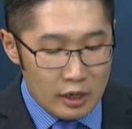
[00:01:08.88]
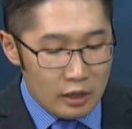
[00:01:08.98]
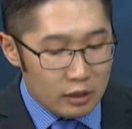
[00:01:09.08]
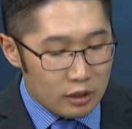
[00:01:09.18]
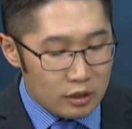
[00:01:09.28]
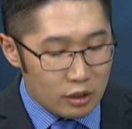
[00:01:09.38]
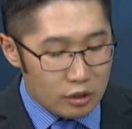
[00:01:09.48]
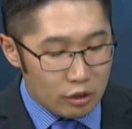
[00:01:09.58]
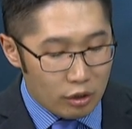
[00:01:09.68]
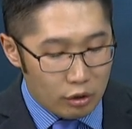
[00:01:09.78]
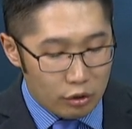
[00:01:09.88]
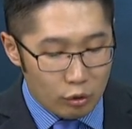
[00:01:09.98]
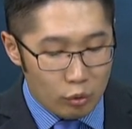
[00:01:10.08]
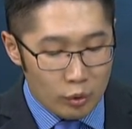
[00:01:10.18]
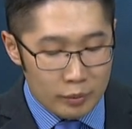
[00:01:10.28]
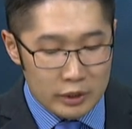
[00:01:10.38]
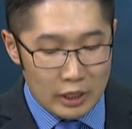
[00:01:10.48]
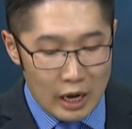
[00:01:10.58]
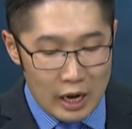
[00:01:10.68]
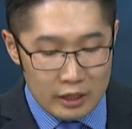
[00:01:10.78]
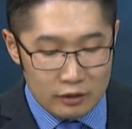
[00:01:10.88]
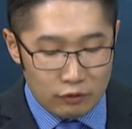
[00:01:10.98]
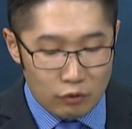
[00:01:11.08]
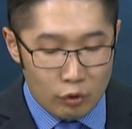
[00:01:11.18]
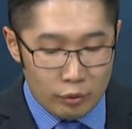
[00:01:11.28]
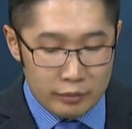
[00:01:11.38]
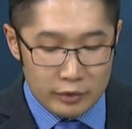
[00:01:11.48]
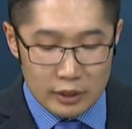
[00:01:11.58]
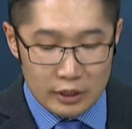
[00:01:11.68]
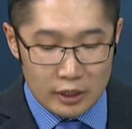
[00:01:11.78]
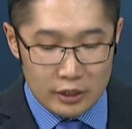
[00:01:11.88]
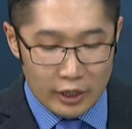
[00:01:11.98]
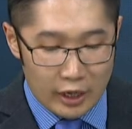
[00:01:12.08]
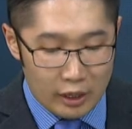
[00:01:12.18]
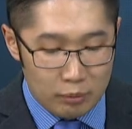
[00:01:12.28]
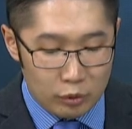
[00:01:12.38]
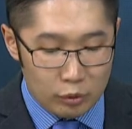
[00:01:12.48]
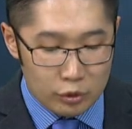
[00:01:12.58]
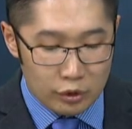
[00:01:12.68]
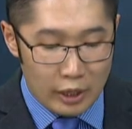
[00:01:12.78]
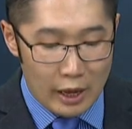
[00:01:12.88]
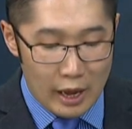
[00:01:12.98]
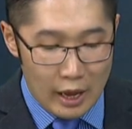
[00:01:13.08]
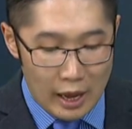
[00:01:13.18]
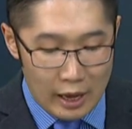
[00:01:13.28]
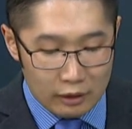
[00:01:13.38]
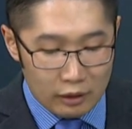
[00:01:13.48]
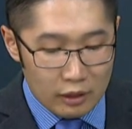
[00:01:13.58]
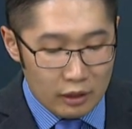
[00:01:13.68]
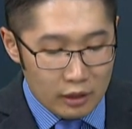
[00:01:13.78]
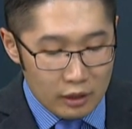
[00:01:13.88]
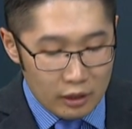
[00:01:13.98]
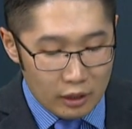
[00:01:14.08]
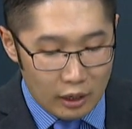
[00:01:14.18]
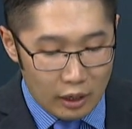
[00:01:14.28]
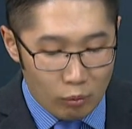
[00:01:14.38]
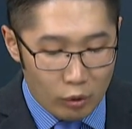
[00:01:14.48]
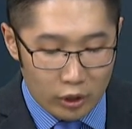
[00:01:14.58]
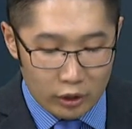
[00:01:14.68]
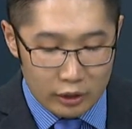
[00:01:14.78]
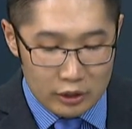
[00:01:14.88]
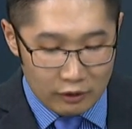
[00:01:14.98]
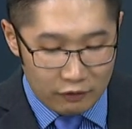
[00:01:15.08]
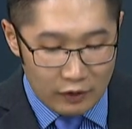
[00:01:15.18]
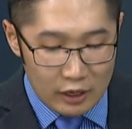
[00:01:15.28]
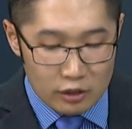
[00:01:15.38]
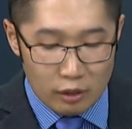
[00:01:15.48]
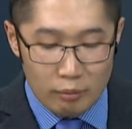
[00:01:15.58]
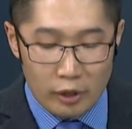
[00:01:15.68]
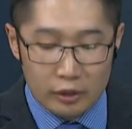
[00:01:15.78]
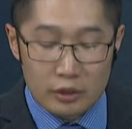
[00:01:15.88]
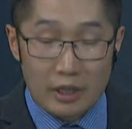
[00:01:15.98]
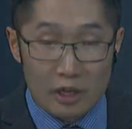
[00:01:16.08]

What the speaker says: This year's Through Women's Eyes Forum discussed the air pollution and what are its effects on mothers' and